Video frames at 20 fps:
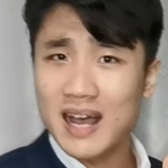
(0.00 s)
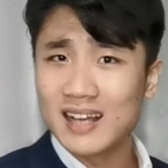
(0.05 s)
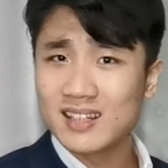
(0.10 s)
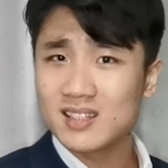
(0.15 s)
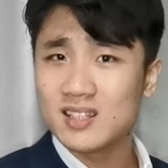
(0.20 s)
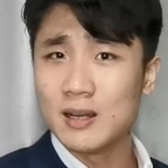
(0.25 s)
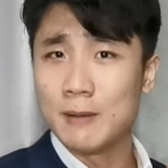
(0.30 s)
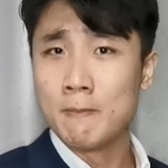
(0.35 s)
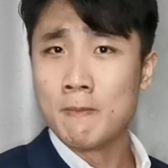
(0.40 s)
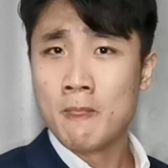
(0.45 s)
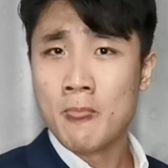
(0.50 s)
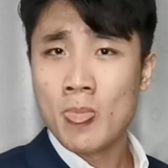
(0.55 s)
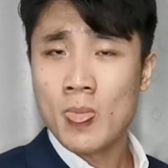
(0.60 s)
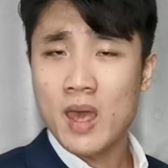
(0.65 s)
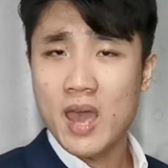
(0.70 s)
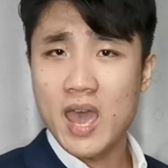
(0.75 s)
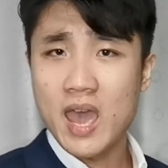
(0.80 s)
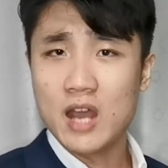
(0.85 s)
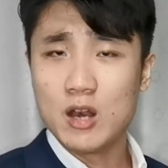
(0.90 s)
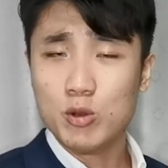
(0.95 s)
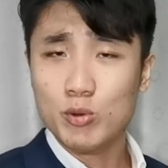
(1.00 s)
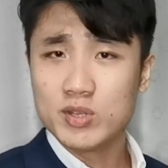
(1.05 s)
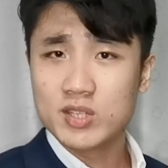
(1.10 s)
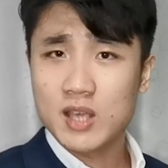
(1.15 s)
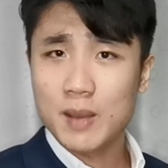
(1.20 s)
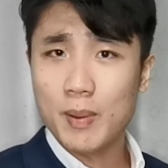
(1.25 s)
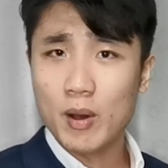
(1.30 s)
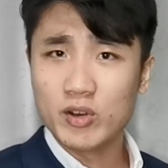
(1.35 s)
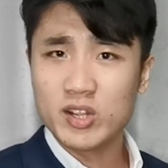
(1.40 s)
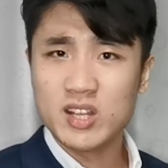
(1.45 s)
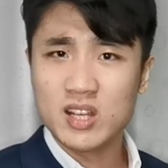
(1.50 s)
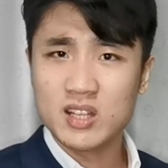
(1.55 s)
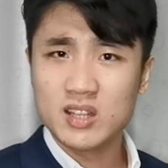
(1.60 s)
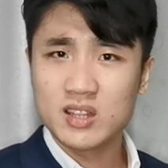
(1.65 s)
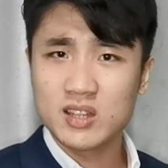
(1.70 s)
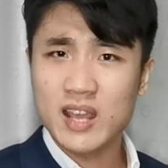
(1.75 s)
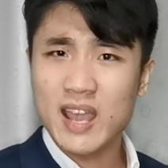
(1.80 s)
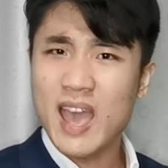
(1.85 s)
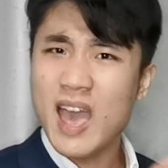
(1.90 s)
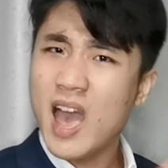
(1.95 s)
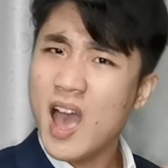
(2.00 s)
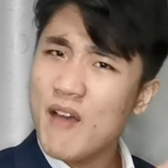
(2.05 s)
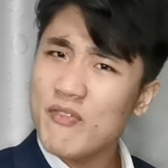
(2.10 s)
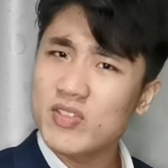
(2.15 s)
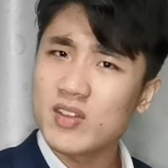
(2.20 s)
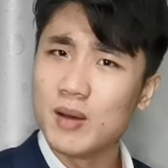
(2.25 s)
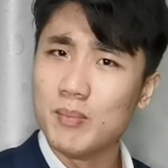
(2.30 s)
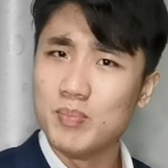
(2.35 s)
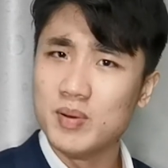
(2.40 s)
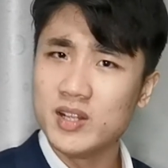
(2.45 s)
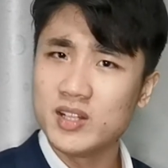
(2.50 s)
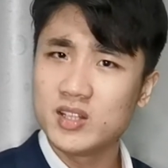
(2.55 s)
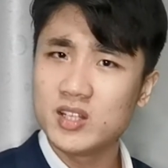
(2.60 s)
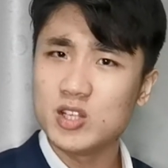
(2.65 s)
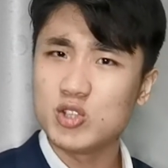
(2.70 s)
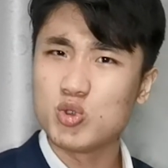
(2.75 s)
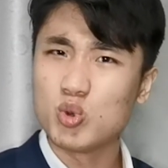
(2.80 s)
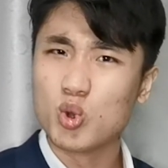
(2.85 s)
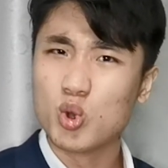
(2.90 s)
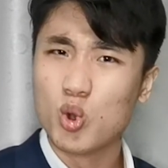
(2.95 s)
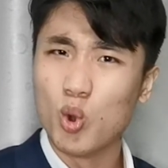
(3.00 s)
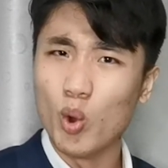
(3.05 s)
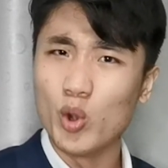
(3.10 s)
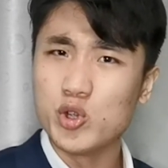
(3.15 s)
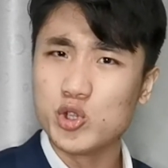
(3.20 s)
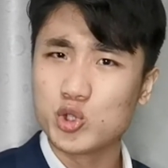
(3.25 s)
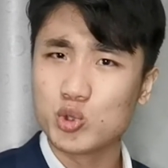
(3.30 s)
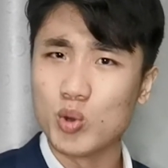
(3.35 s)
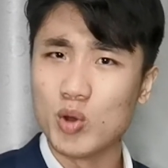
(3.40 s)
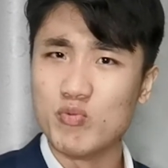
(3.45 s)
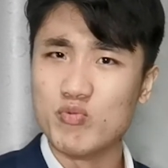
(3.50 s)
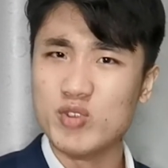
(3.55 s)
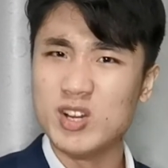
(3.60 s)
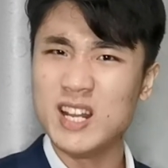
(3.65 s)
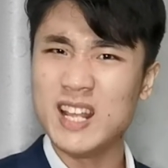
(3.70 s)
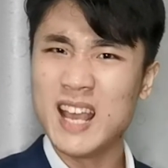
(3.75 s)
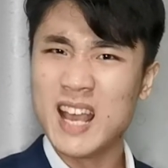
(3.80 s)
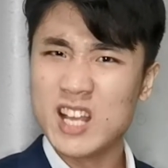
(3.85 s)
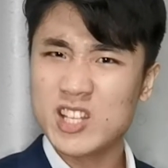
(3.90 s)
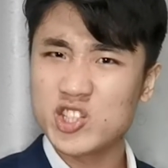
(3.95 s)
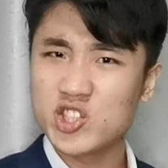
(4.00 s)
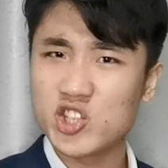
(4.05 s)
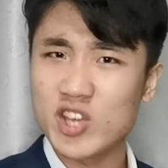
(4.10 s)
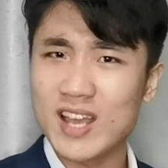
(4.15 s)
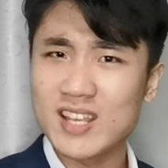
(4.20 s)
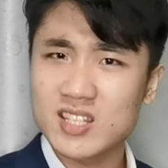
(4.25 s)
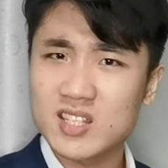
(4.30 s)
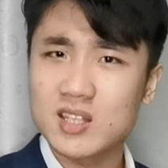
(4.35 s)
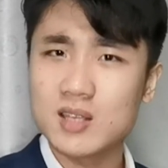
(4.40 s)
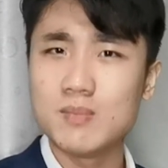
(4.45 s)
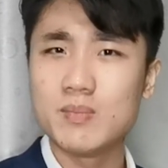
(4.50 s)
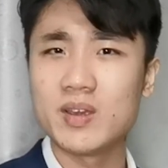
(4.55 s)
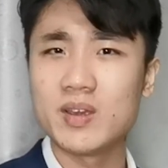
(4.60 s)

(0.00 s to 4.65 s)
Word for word: Arthur and Lewis Capaldi. They have the ability to go into a really chesty